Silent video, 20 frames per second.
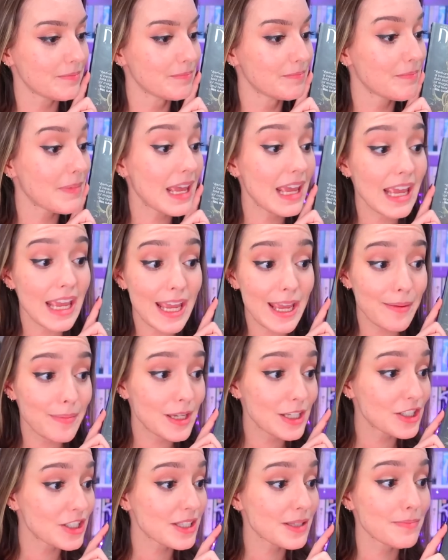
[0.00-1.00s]

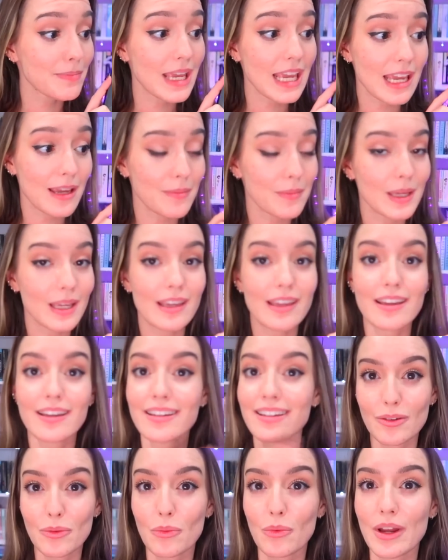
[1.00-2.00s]
Maybe, just
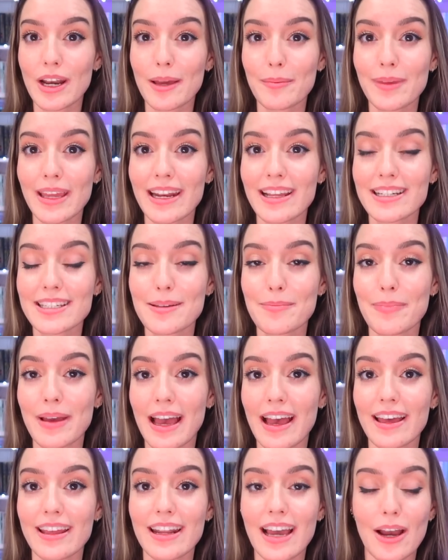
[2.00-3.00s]
maybe, when I'm getting to
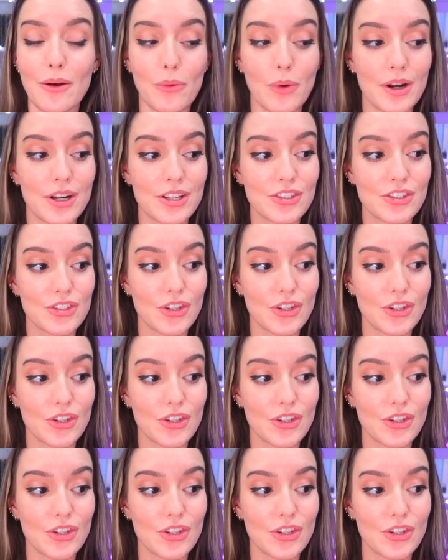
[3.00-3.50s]
bed, I want to